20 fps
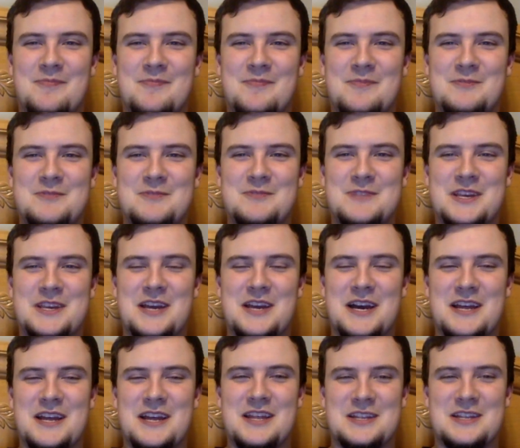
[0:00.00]
was the
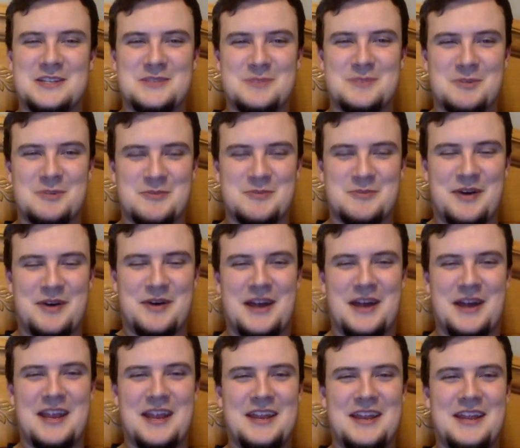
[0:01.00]
guy that smoked
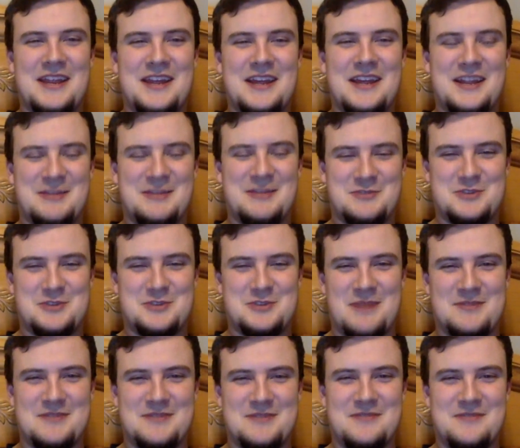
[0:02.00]
pot and he was
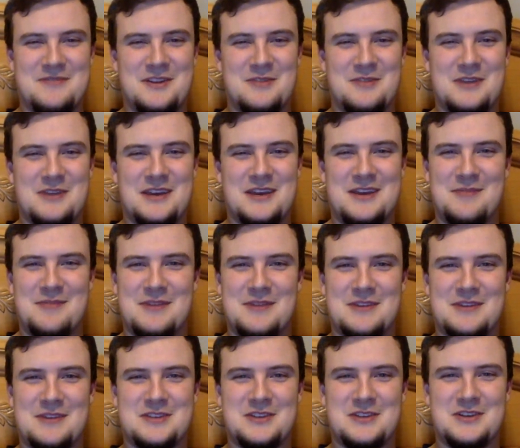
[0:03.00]
trapped in a video game,
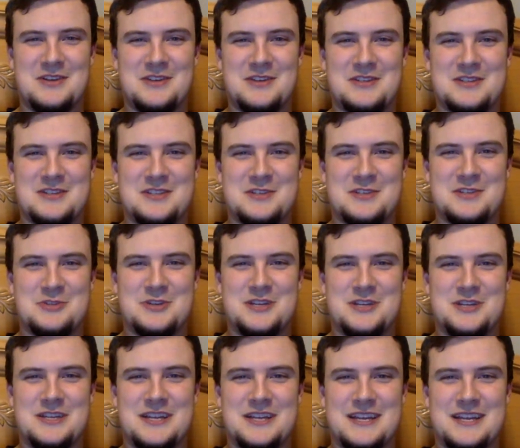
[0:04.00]
and it's hilarious because they
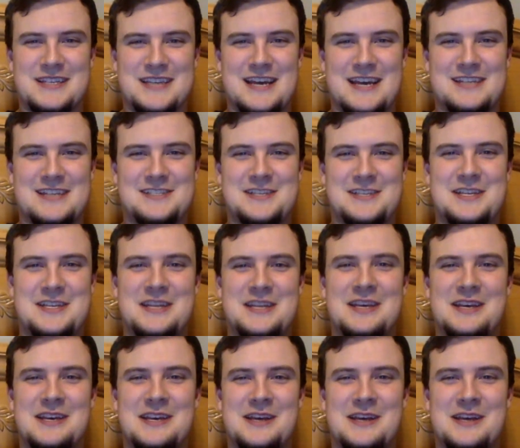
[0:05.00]
treat it like it's acid.